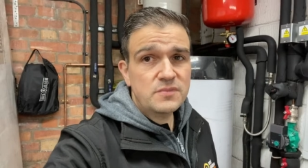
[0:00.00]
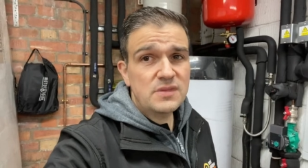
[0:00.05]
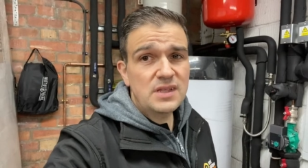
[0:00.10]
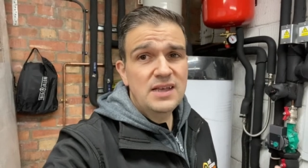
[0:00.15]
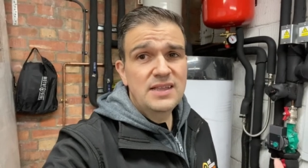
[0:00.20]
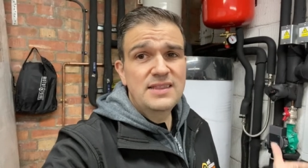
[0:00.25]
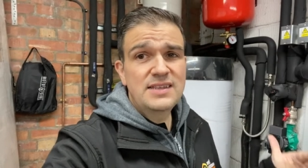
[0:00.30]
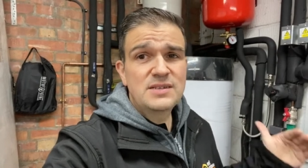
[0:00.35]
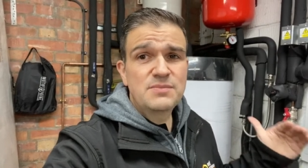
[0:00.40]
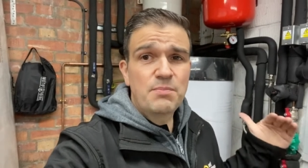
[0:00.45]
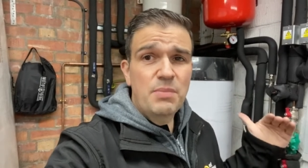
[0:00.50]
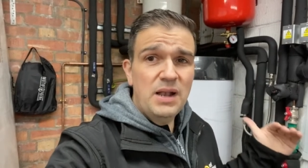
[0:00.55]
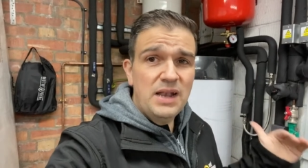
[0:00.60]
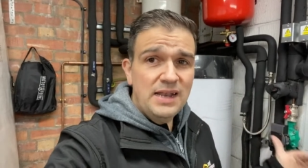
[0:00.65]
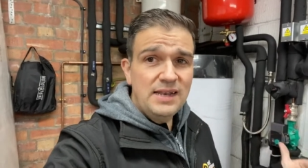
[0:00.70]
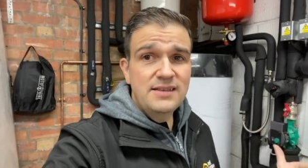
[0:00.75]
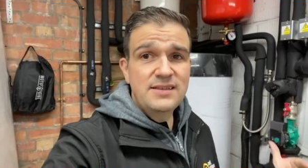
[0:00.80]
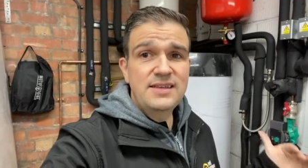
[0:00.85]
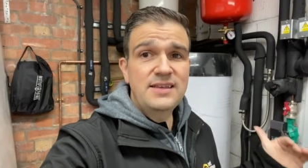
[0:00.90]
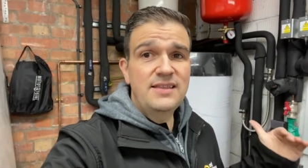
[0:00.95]
and there's
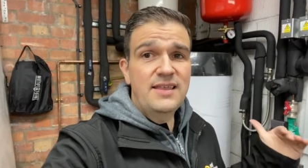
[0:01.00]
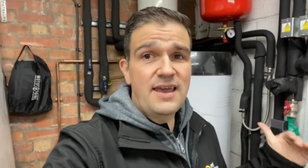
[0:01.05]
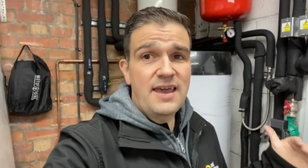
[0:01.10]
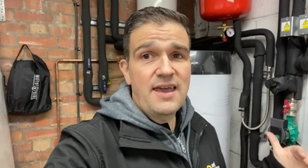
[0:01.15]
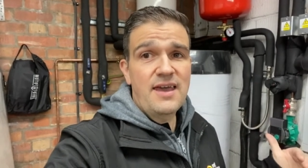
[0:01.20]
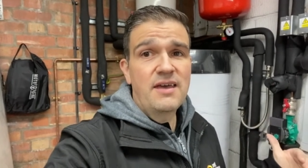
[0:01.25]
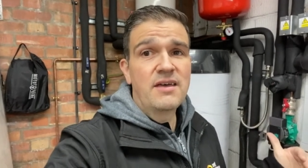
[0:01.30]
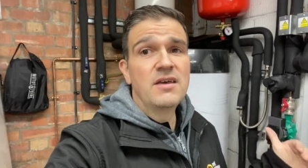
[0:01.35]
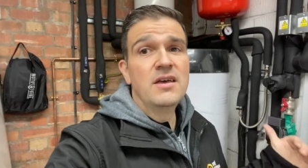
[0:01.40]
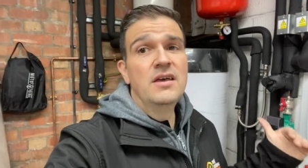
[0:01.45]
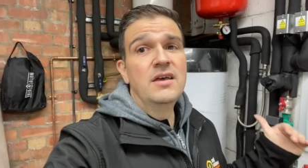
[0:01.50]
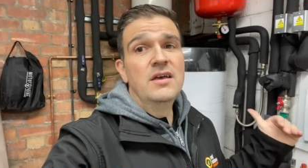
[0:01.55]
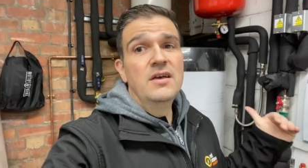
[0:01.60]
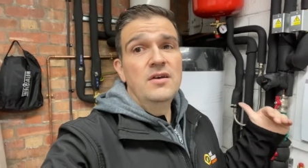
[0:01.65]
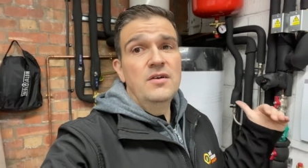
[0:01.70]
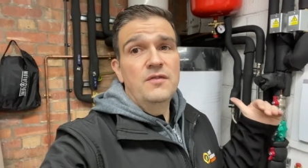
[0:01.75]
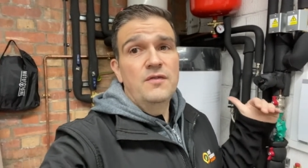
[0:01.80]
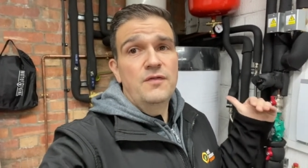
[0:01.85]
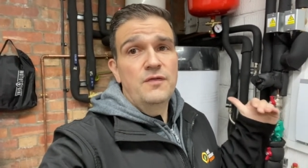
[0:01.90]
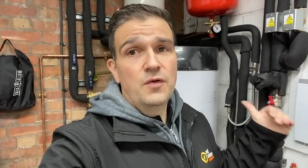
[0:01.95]
plenty there
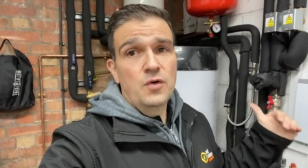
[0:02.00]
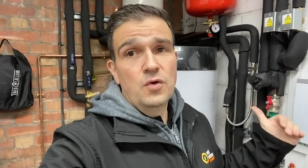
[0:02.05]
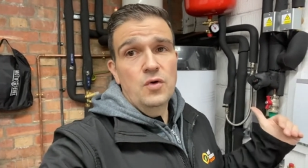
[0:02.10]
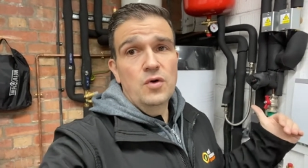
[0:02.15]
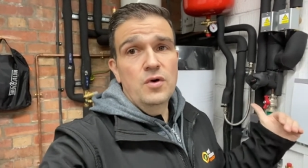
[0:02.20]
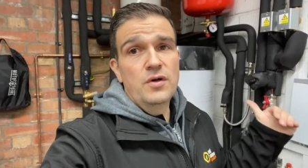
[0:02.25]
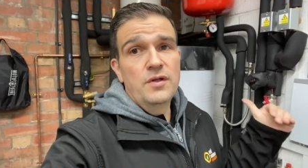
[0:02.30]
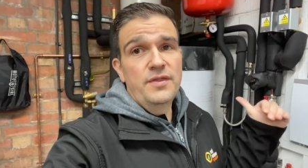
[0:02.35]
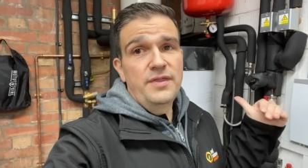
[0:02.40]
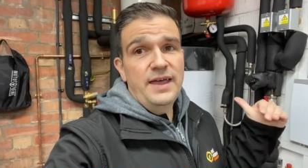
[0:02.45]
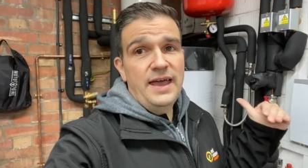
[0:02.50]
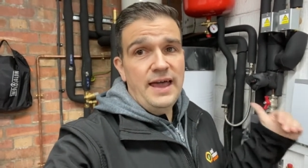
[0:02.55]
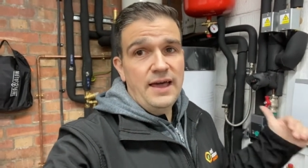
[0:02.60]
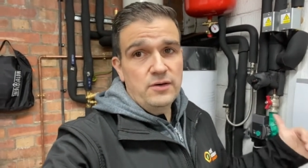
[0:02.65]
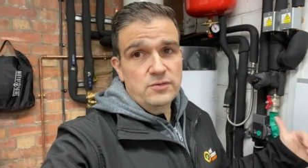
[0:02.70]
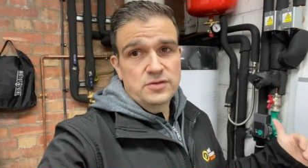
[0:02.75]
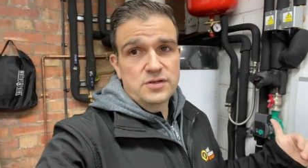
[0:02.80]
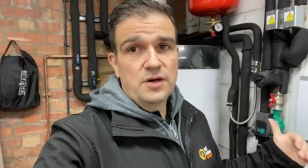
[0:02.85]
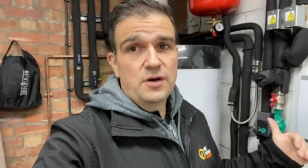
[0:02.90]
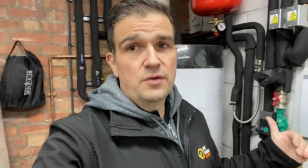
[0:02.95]
for the
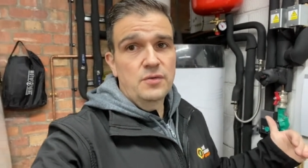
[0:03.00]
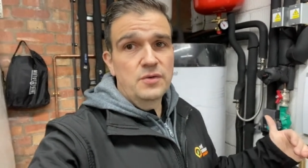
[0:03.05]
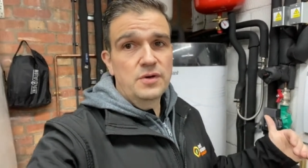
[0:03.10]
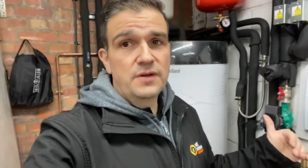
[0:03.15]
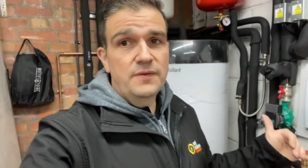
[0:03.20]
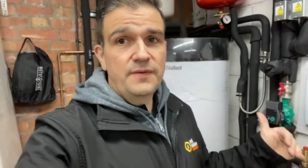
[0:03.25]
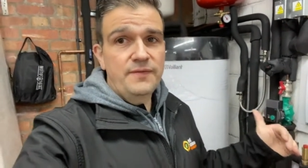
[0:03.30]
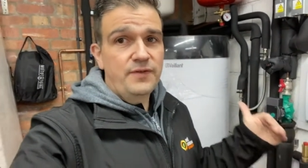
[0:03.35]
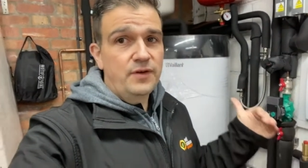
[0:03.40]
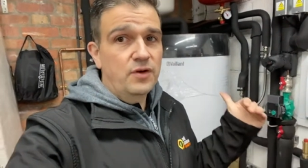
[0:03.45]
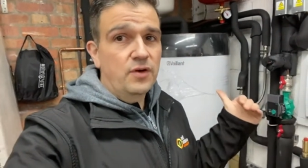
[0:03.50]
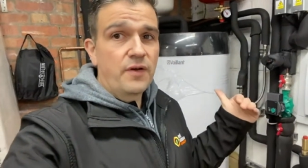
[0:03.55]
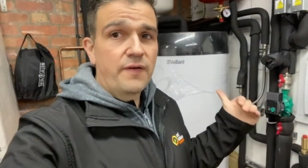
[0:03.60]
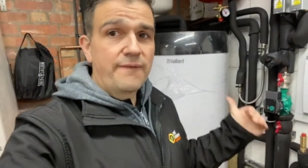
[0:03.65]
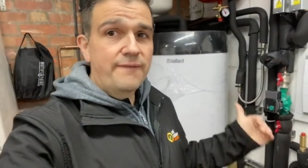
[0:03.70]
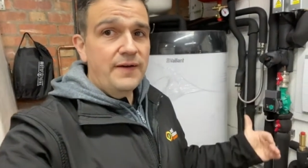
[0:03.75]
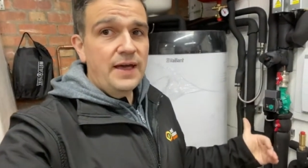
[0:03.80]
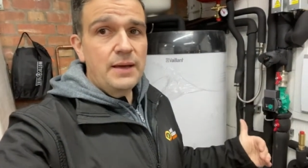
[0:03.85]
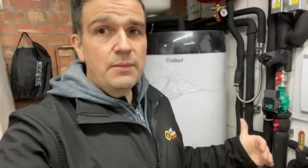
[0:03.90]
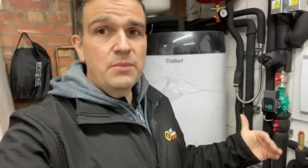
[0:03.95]
household if you've got a
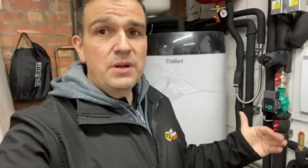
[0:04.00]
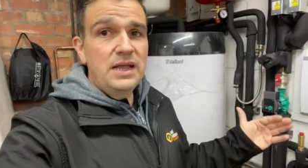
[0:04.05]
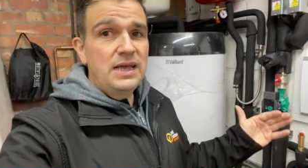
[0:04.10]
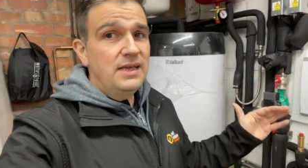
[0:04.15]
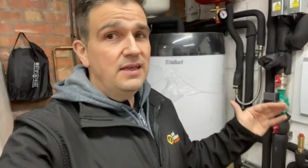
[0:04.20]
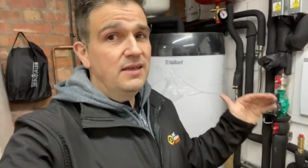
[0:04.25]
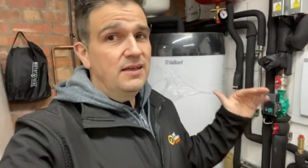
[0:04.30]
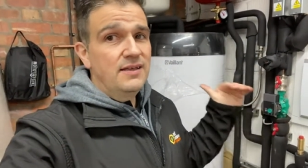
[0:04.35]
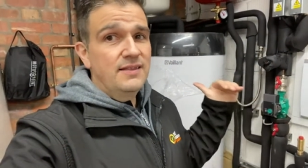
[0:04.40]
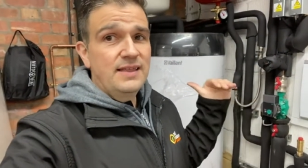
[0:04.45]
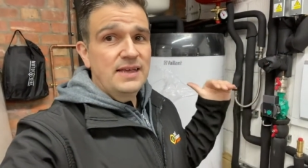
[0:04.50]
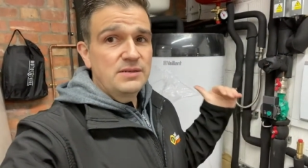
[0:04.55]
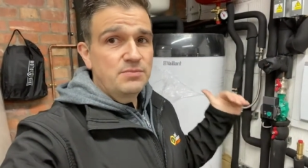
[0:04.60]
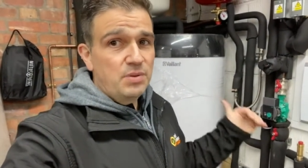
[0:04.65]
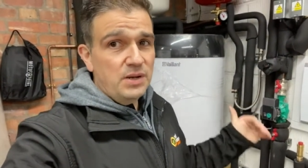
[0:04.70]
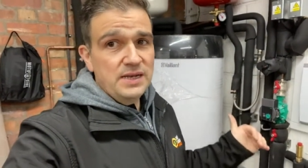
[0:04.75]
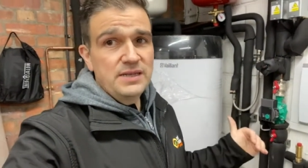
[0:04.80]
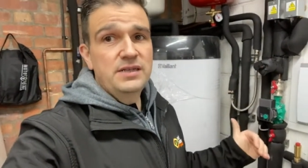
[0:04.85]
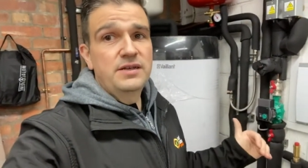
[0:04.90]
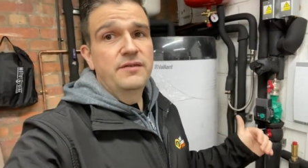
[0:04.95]
family that's
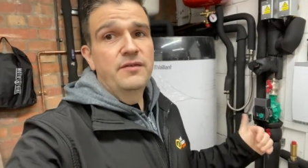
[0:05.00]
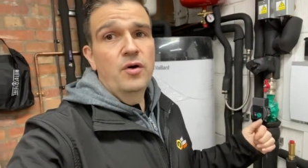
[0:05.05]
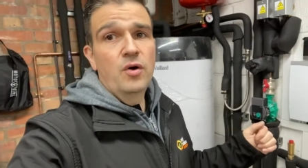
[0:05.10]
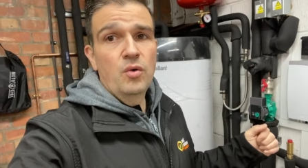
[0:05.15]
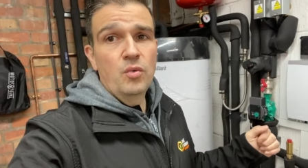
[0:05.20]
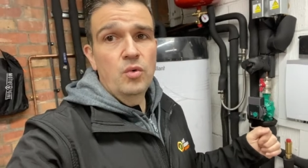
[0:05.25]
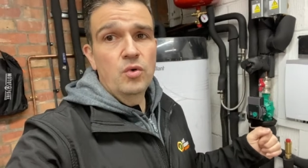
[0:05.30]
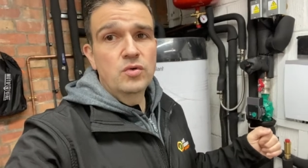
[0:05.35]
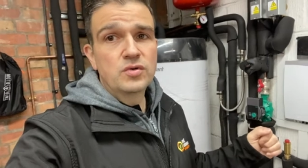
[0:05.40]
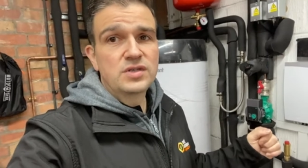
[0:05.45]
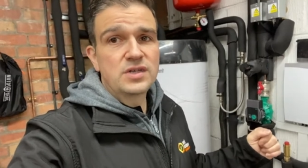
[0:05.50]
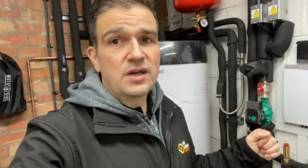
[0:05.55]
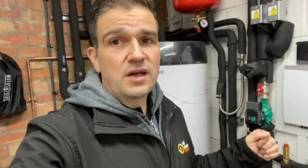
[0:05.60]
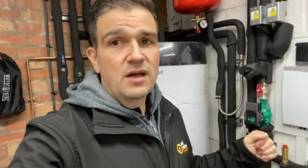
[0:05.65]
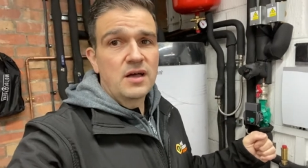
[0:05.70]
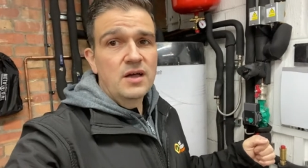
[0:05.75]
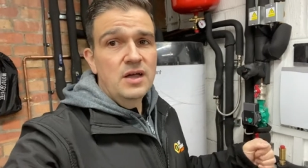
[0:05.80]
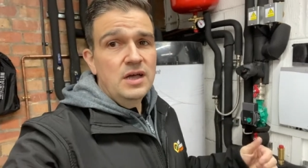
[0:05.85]
plenty of hot water